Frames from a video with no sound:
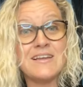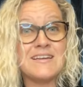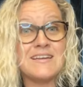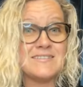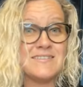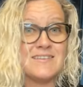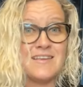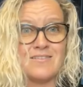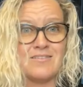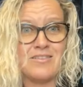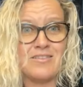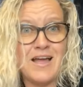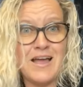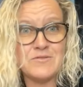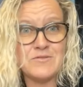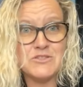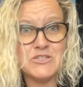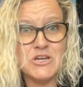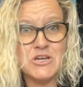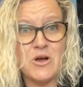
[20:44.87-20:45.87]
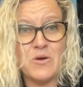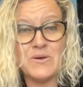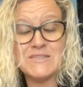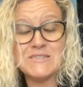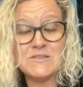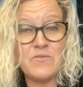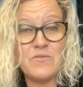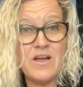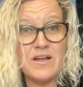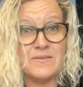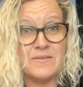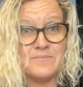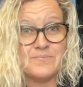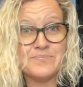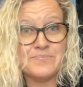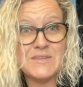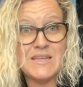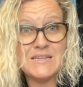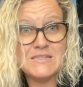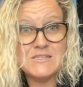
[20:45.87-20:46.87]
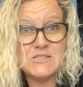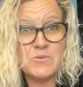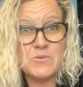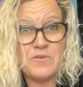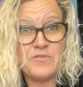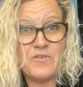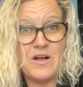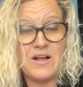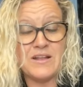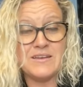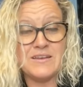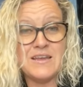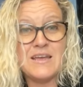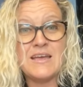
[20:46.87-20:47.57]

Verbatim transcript: It's like a live show. It's fun. It's super fun.